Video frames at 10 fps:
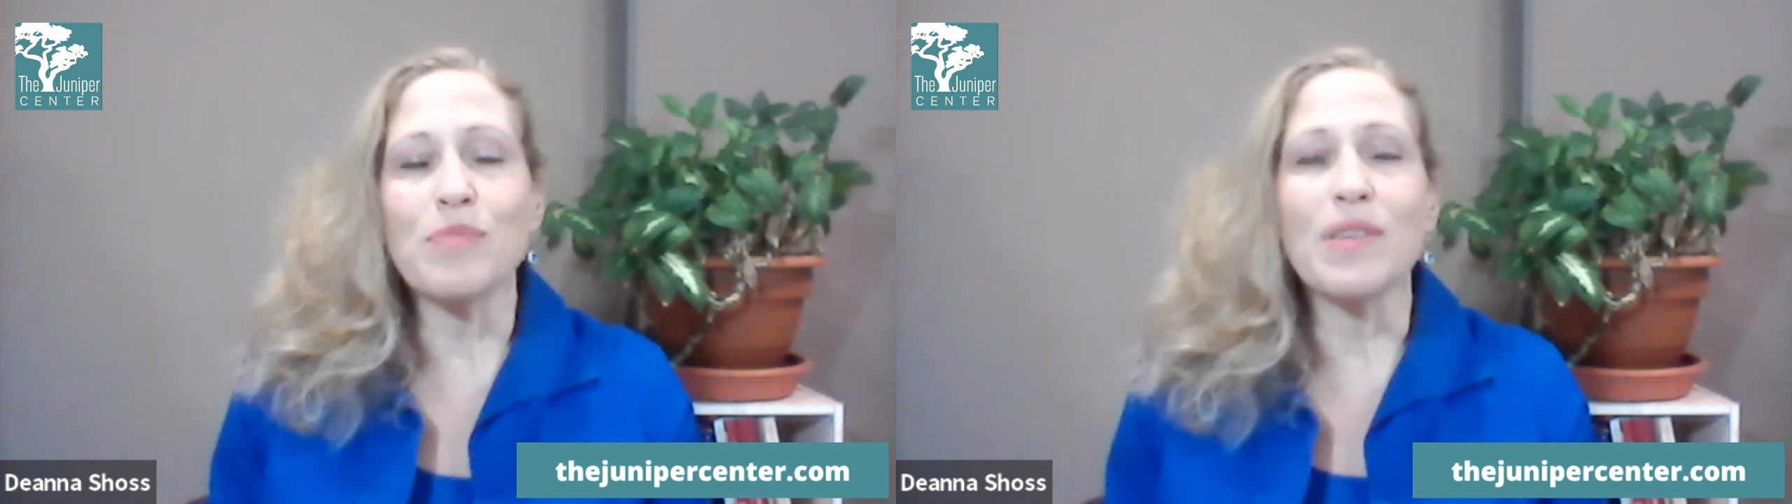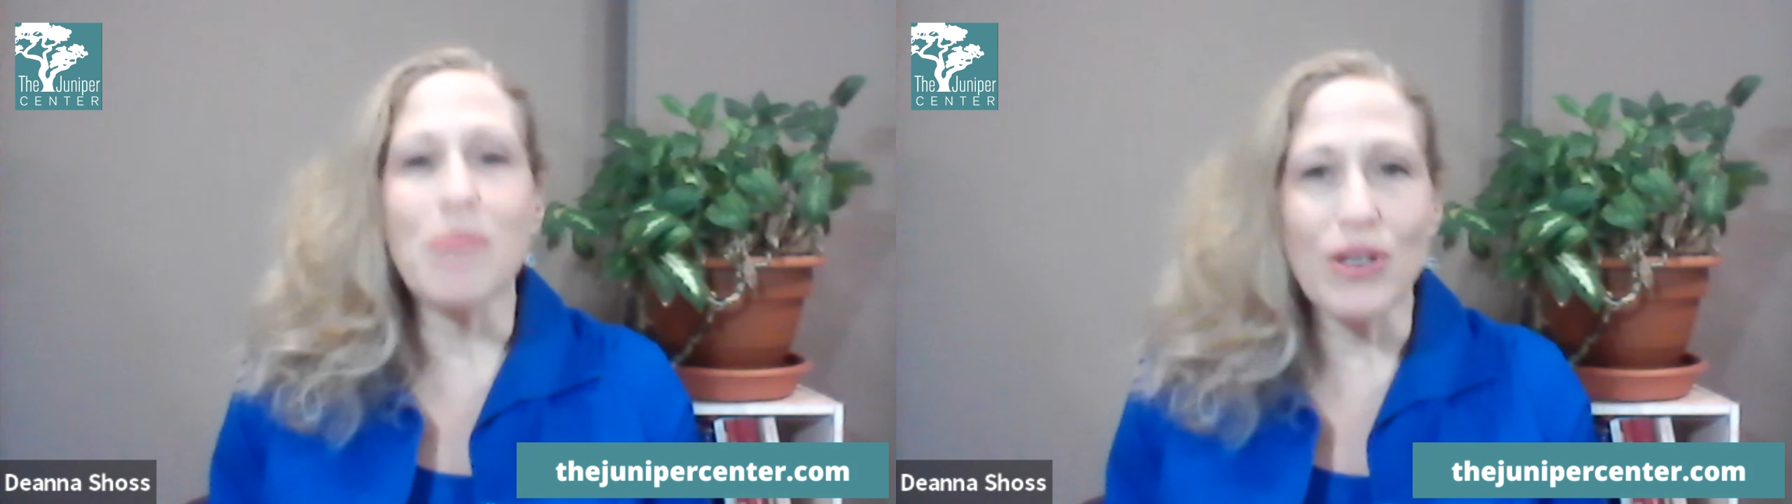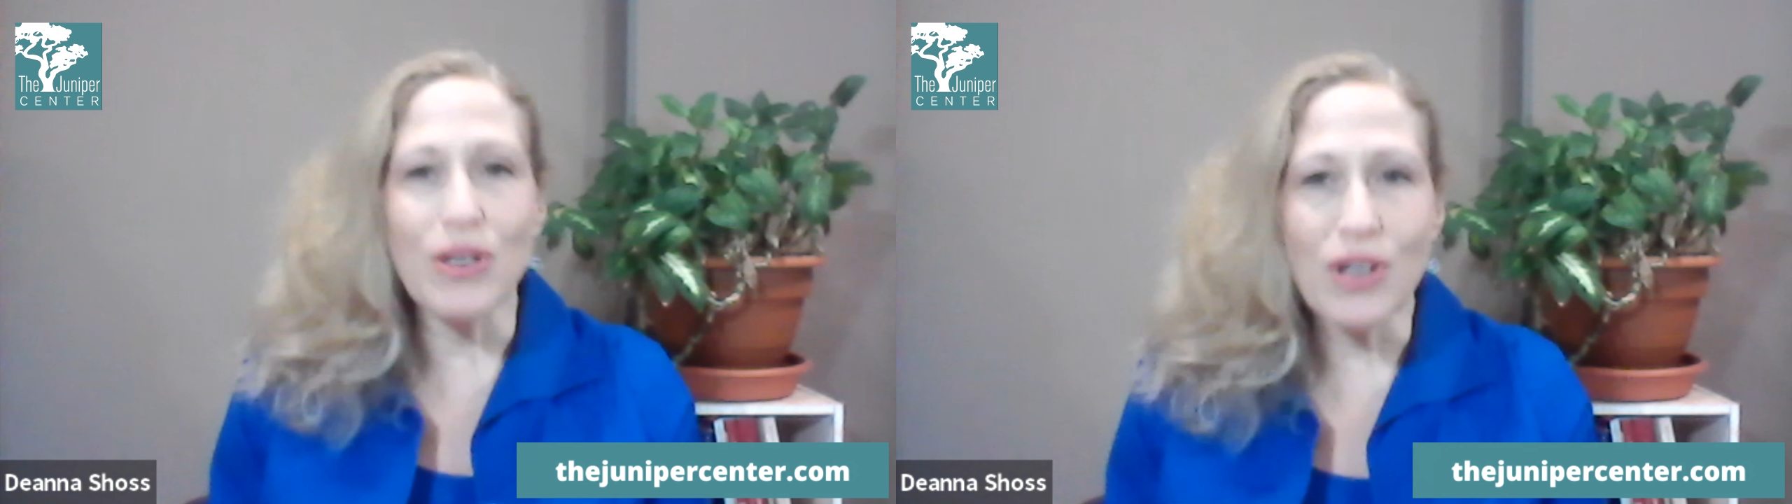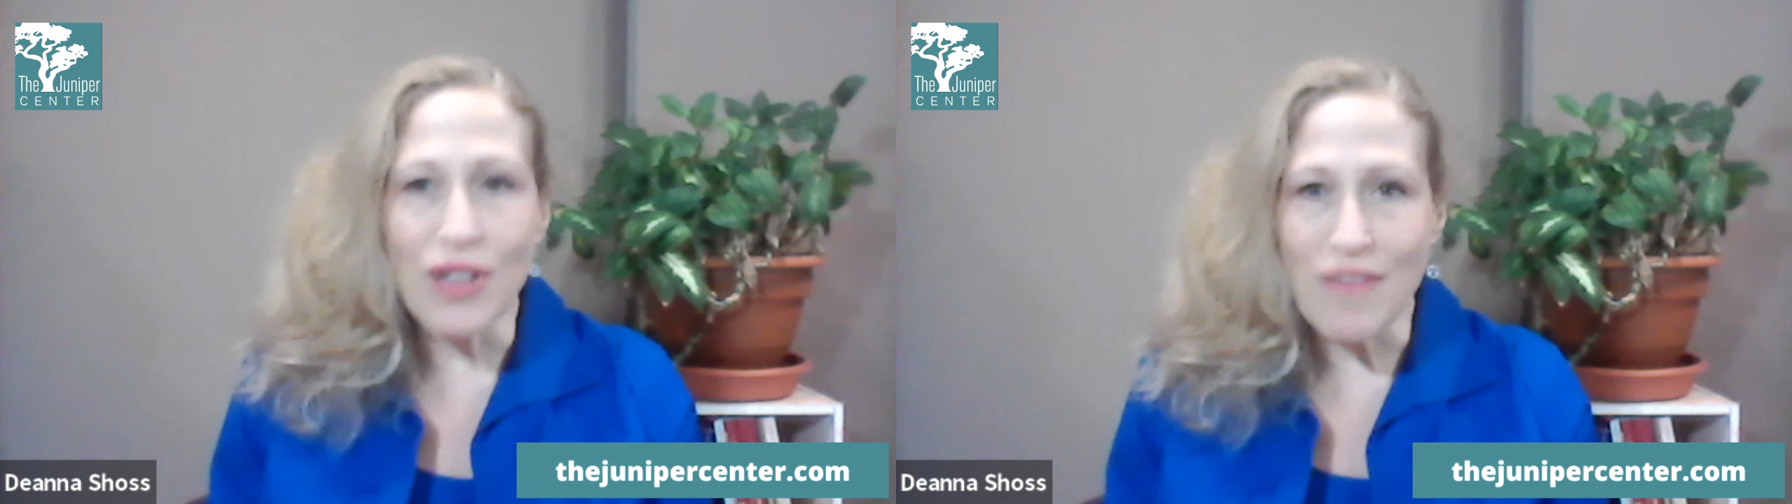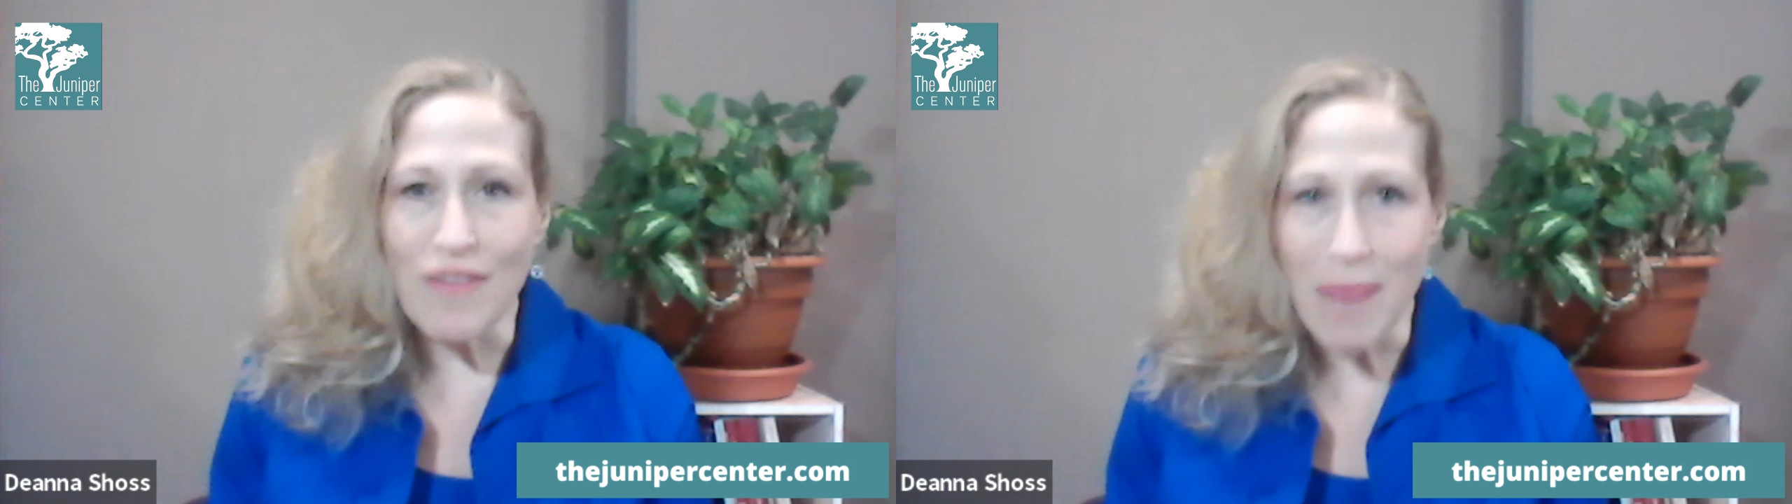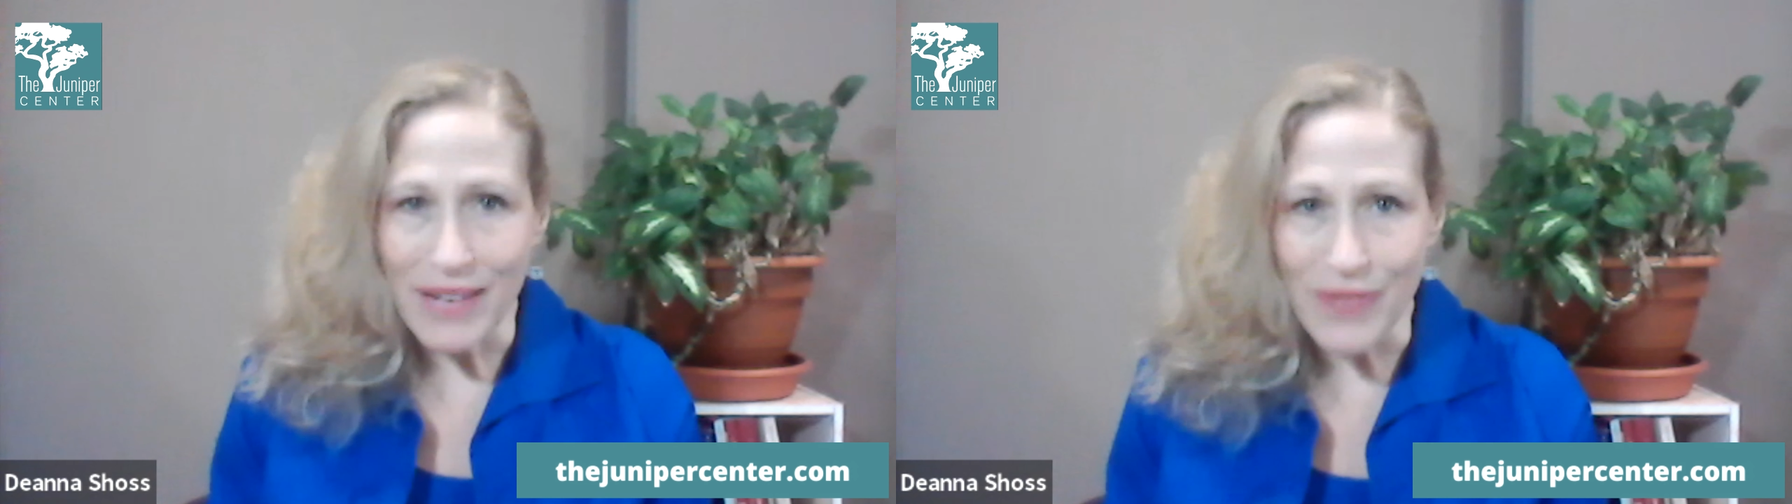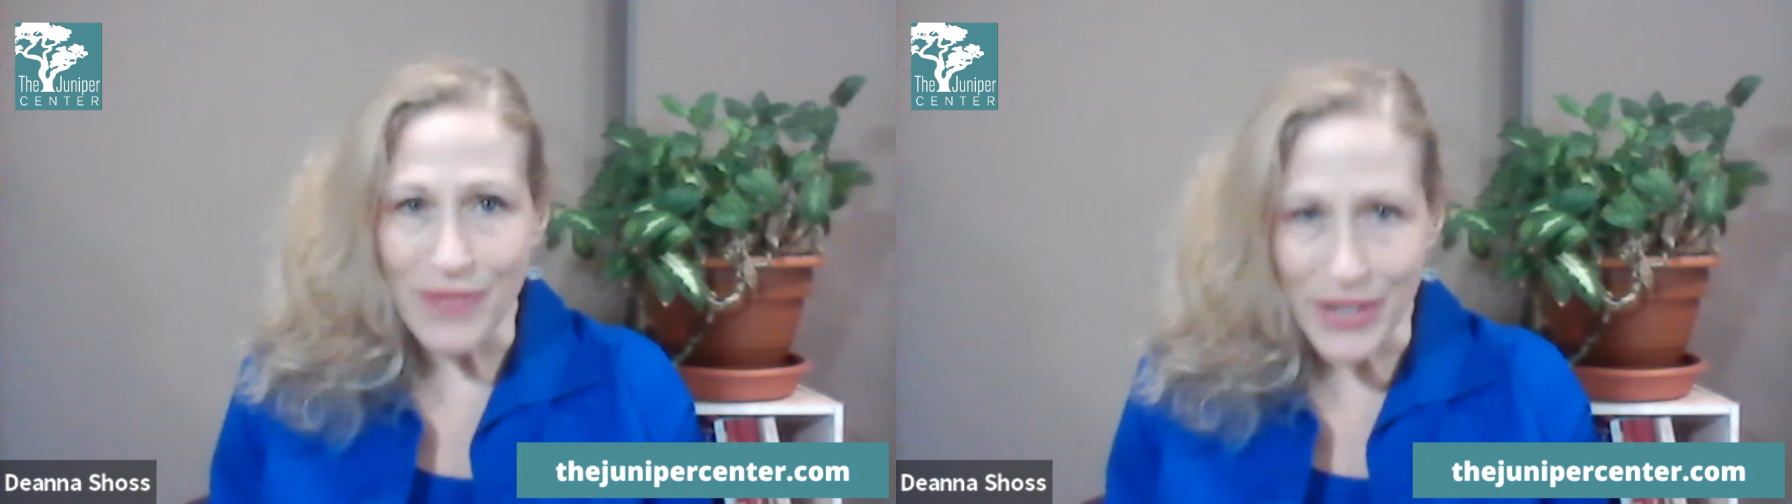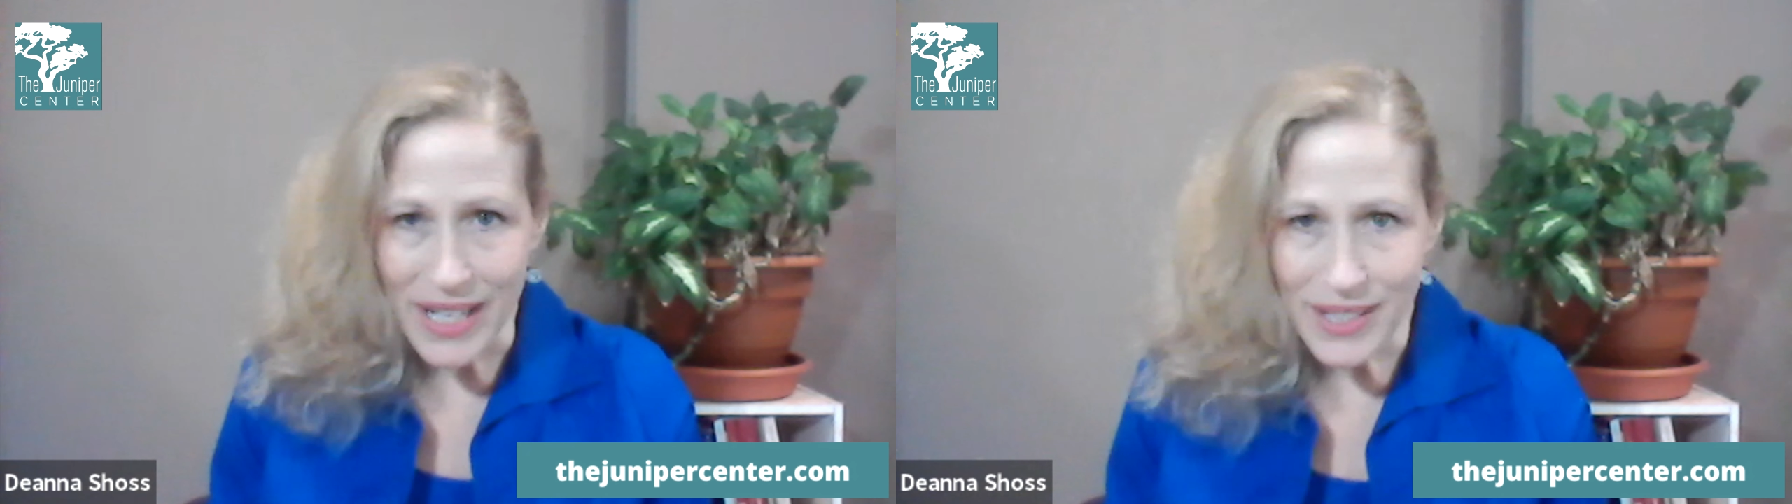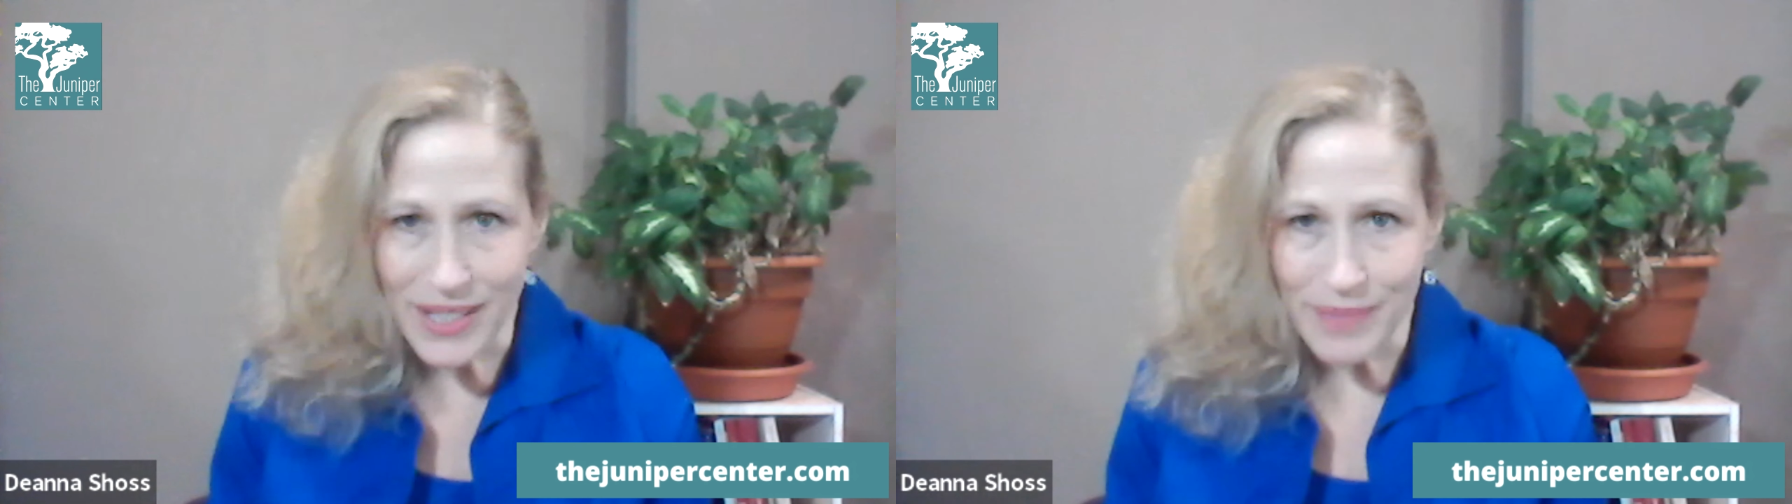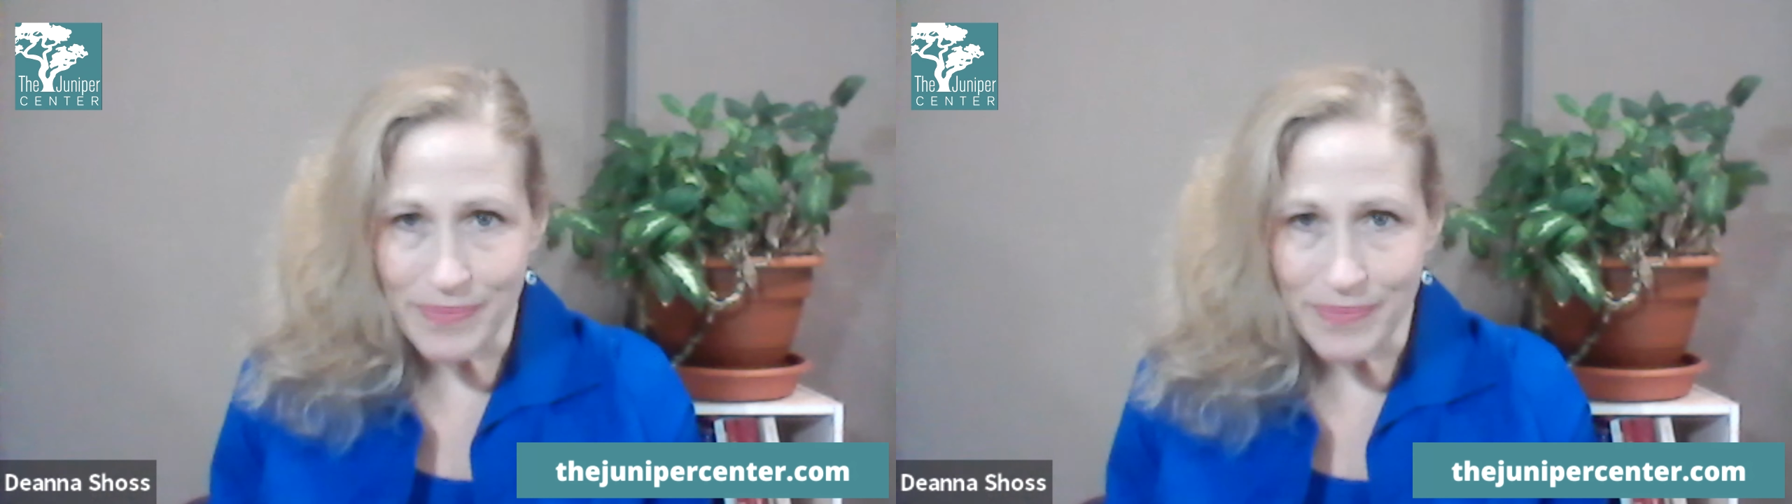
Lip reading: The Miracle of Mindfulness.